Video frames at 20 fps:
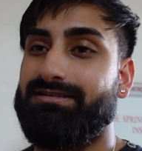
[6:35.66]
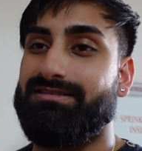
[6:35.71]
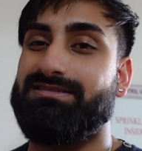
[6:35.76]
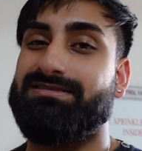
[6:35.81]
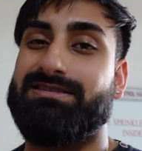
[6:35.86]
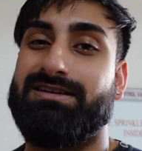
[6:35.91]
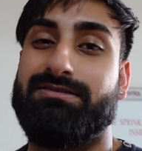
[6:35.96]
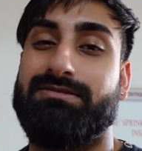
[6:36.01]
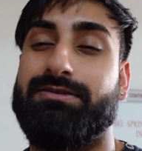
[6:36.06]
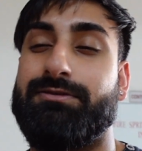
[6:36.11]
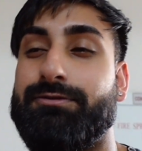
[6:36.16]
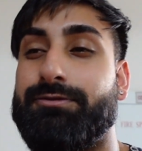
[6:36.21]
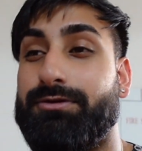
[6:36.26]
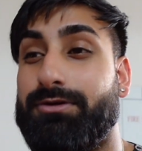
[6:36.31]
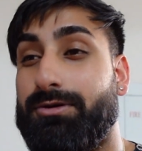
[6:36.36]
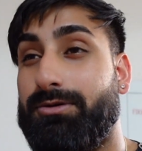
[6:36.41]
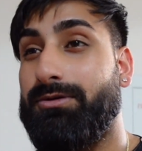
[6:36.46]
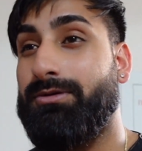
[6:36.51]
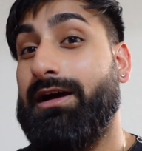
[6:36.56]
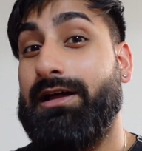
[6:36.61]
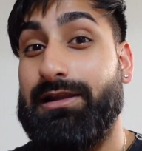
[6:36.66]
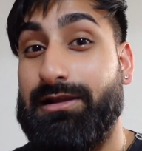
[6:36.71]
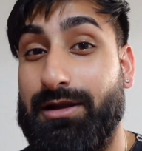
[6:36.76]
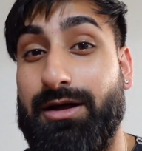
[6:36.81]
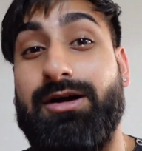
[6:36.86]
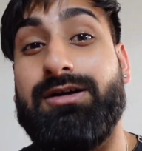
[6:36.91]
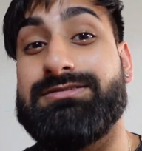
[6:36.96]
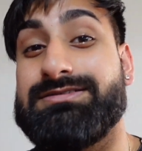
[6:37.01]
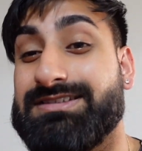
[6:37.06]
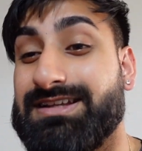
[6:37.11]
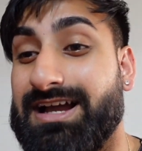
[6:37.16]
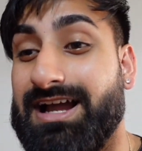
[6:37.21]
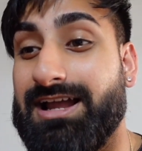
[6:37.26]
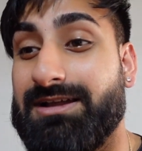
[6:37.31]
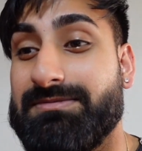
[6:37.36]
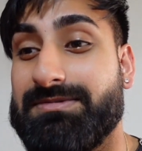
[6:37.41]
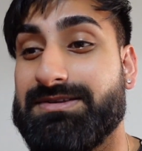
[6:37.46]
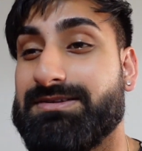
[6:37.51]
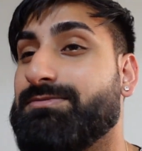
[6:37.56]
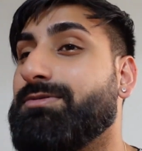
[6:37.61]
this cover for a long
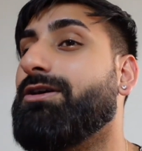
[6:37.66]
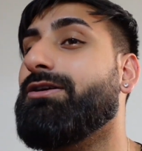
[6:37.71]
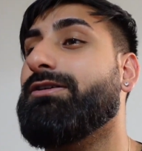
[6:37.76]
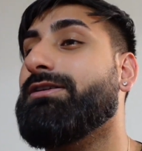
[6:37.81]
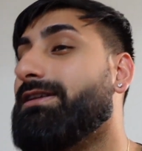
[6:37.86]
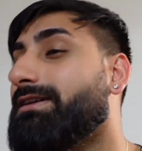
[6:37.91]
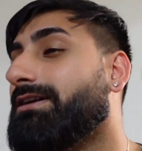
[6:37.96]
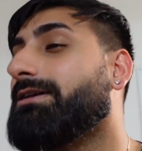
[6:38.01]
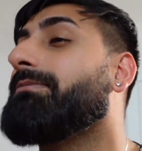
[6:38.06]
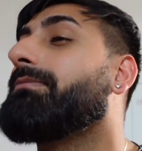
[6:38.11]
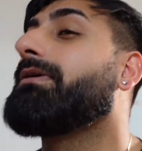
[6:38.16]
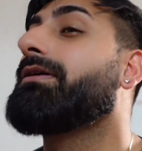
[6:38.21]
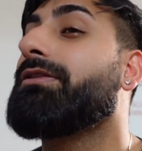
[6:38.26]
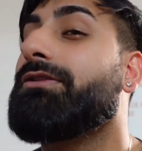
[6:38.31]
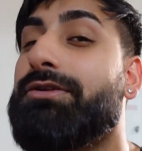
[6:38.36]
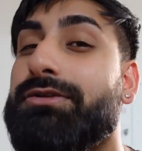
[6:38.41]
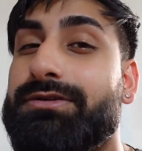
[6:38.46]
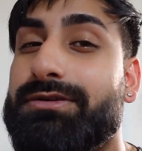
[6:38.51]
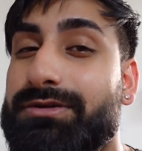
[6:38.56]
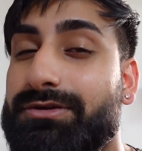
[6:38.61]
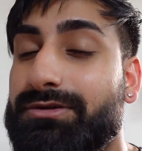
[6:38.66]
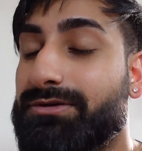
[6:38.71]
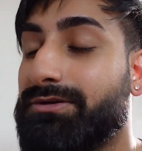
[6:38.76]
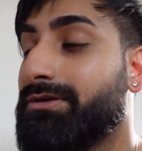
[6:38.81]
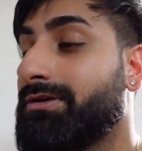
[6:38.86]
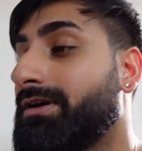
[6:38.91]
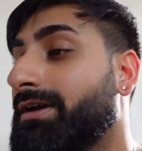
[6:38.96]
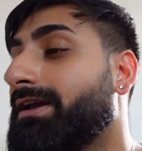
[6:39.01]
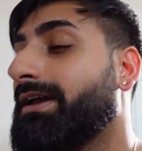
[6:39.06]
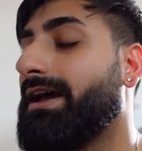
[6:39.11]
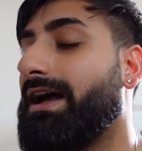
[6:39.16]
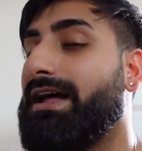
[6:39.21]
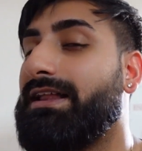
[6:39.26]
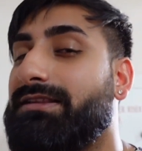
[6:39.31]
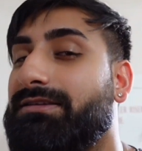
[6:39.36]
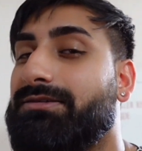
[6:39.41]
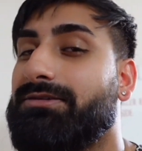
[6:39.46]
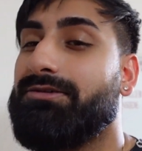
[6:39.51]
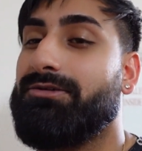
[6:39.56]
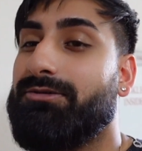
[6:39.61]
time. It's probably like a month or two
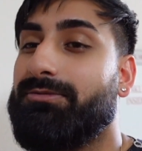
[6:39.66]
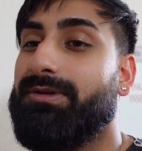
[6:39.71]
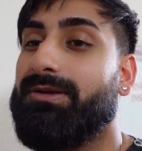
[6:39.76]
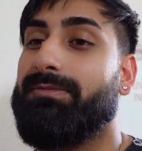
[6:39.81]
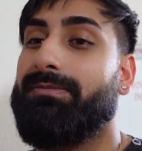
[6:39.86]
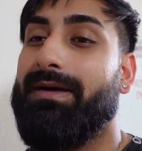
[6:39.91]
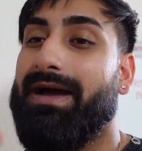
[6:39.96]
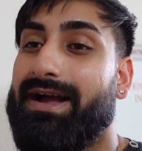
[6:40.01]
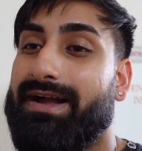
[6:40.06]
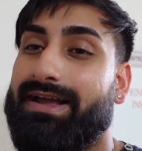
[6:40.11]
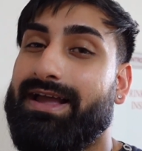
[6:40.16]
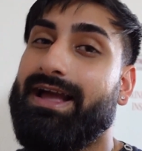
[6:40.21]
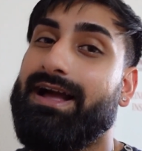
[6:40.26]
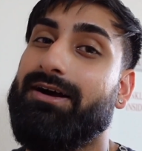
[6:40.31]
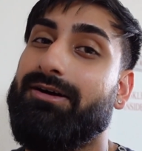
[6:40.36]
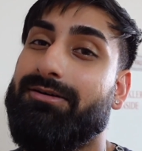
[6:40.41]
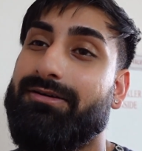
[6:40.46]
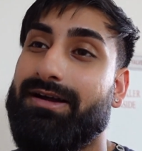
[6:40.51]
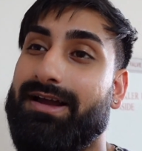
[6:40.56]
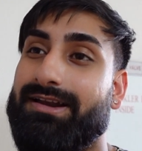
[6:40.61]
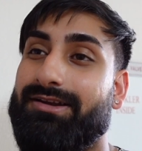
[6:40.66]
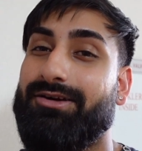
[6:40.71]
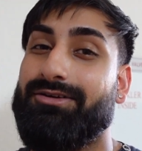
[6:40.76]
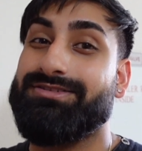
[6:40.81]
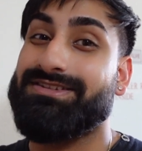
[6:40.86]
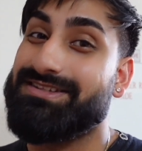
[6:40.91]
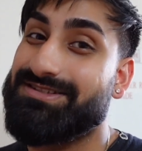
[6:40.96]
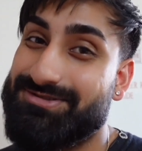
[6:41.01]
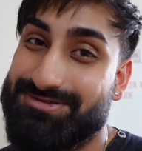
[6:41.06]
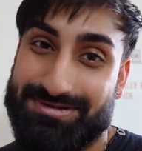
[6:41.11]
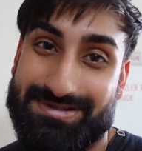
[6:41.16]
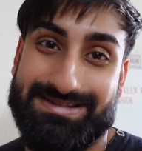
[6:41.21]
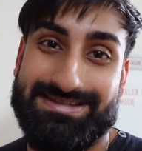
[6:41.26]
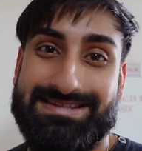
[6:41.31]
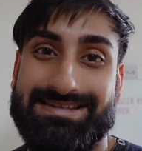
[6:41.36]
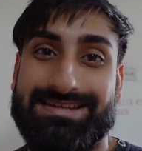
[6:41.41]
until it'll be back out and on the streets